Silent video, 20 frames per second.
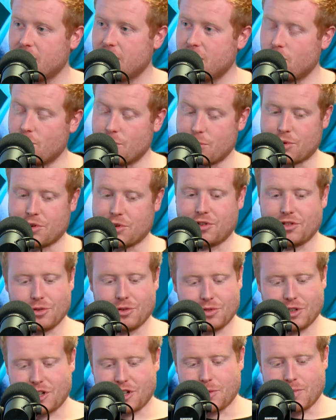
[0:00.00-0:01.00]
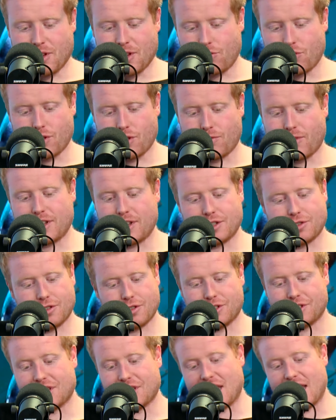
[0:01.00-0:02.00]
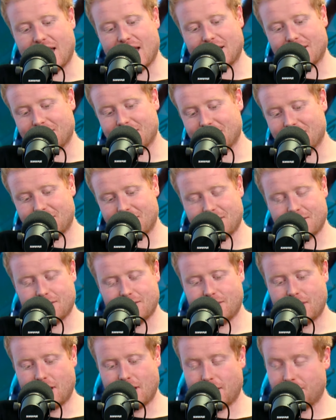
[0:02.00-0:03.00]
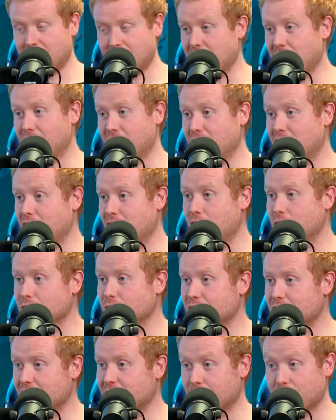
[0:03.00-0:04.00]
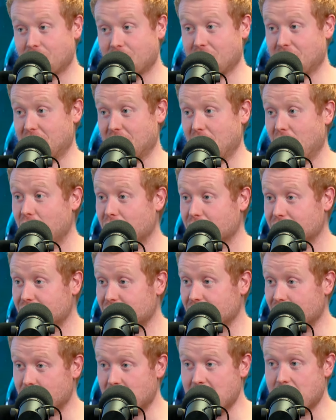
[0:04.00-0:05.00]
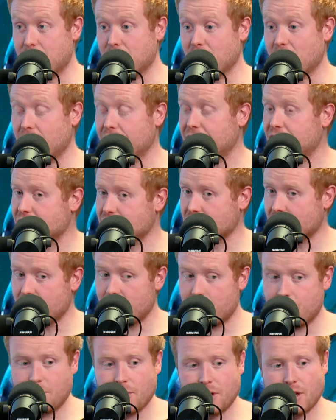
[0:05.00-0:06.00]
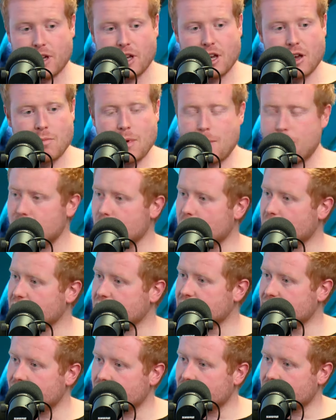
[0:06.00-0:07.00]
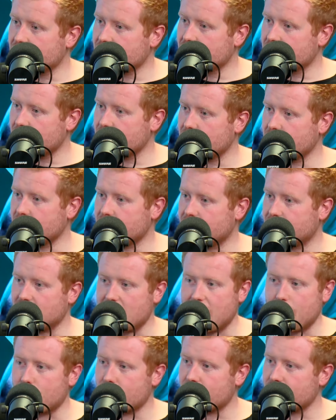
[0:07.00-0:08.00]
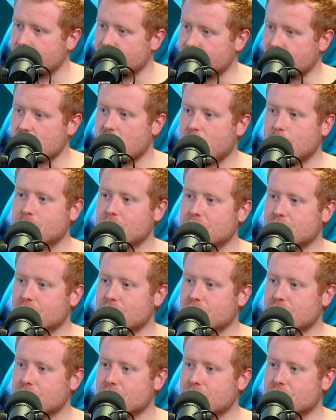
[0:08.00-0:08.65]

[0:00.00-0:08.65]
We were going to do a documentary on restaurants again, and then obviously they all closed and there was a slot. And people at the time, remember, there wasn't even flour in shops or